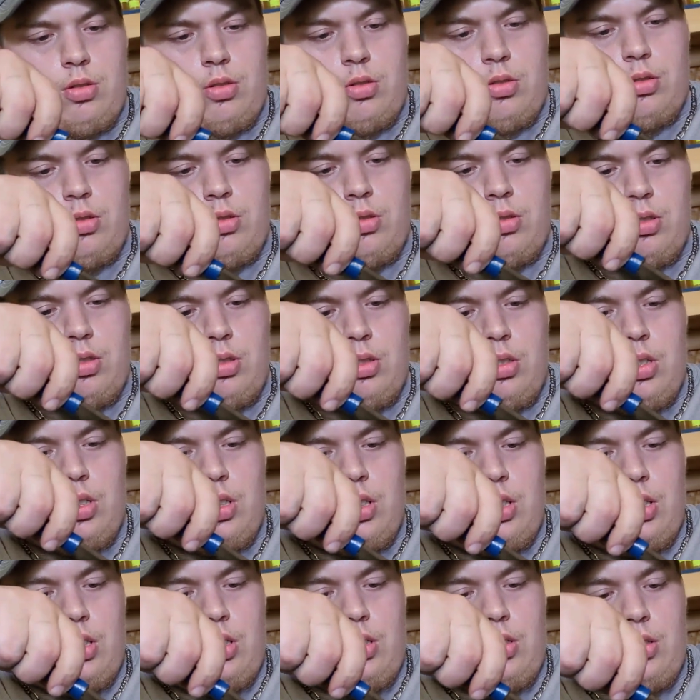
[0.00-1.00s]

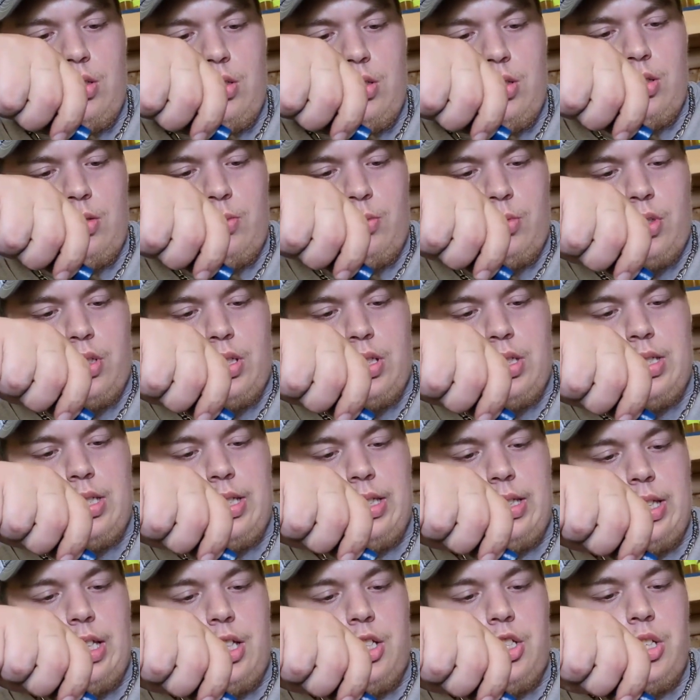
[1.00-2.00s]
And then we're going to
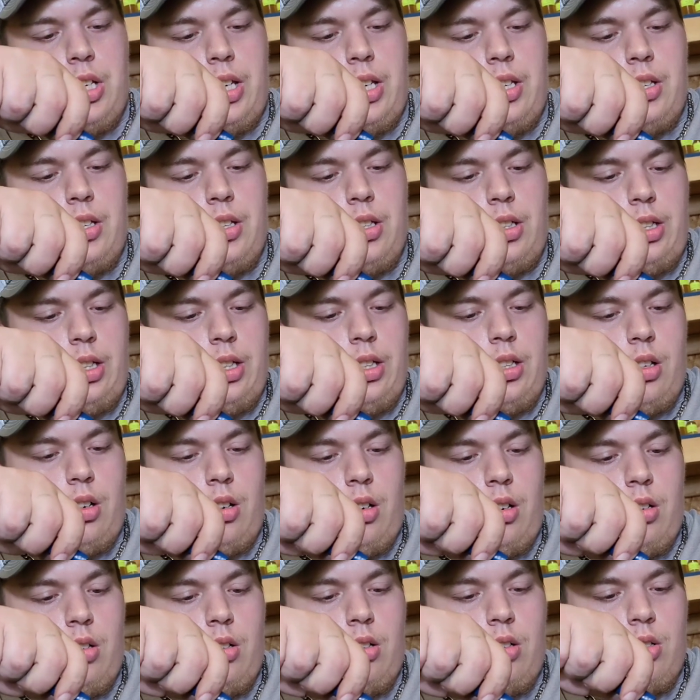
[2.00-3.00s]
stick that J-hook in
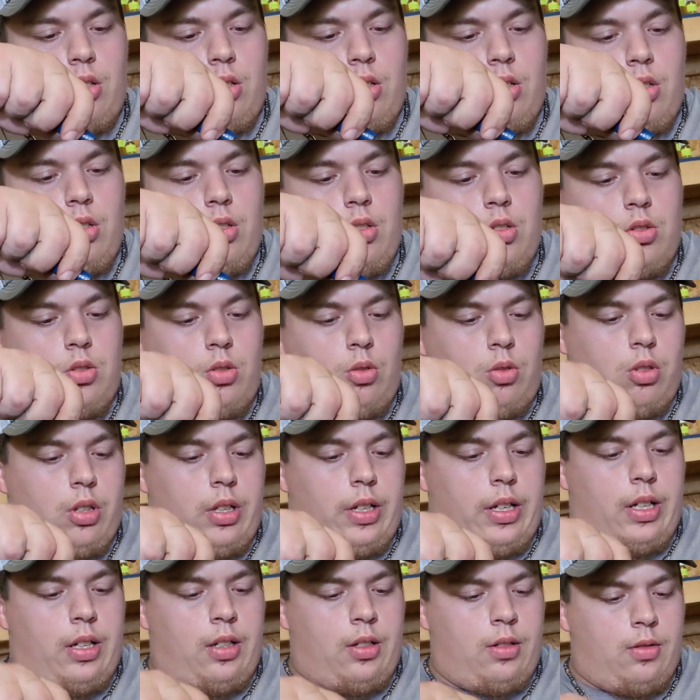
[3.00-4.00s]
our tool
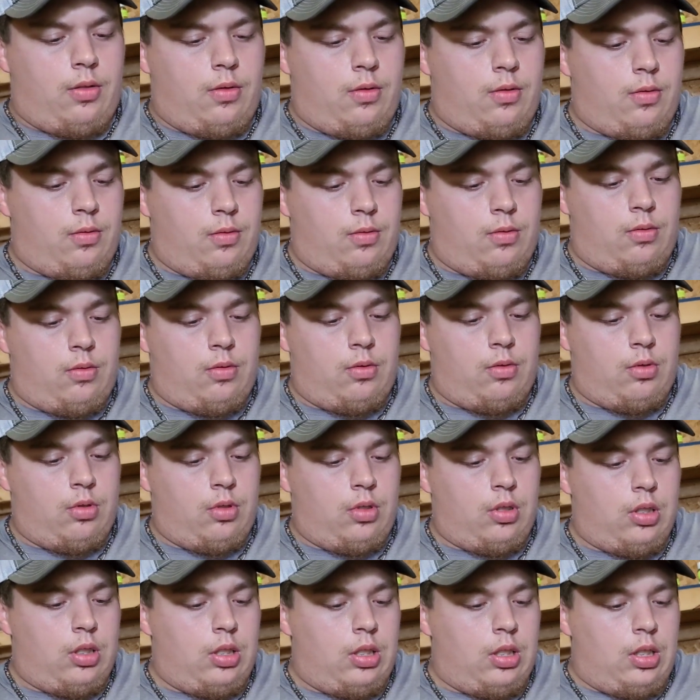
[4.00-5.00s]
here.
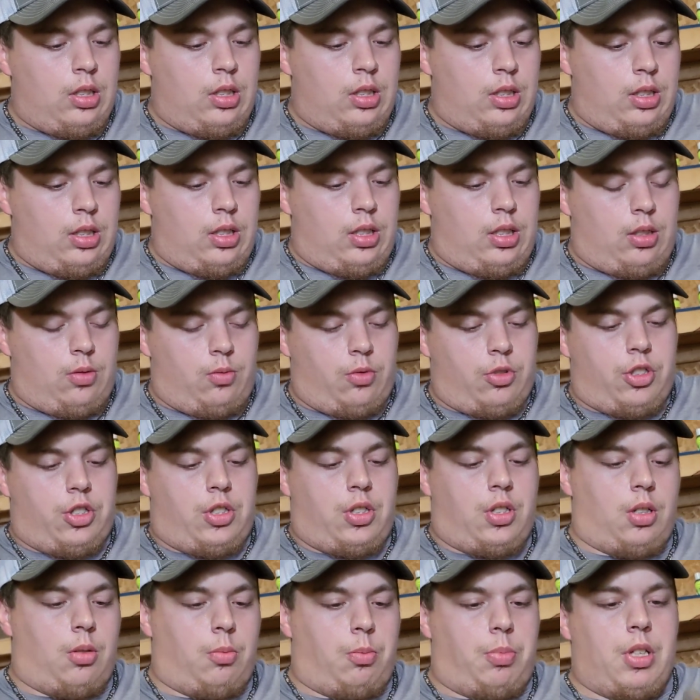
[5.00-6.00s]
And then we're just
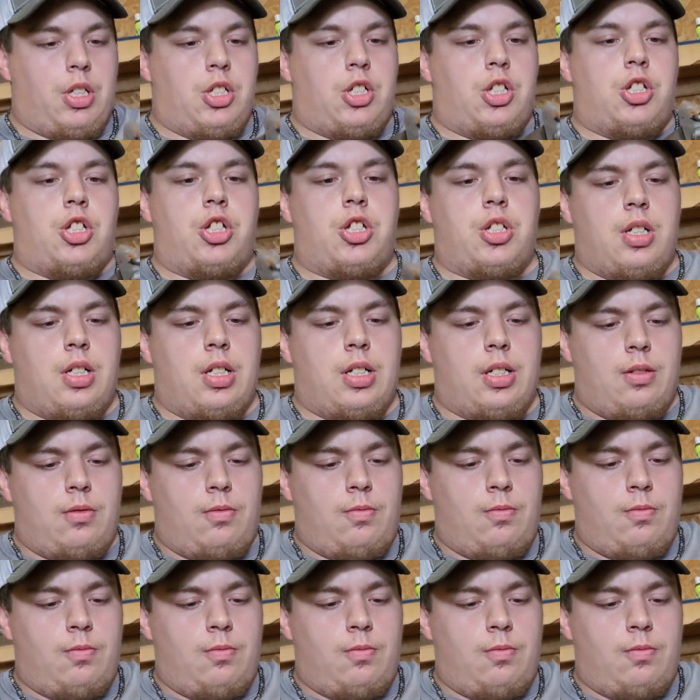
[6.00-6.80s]
going to pinch it shut.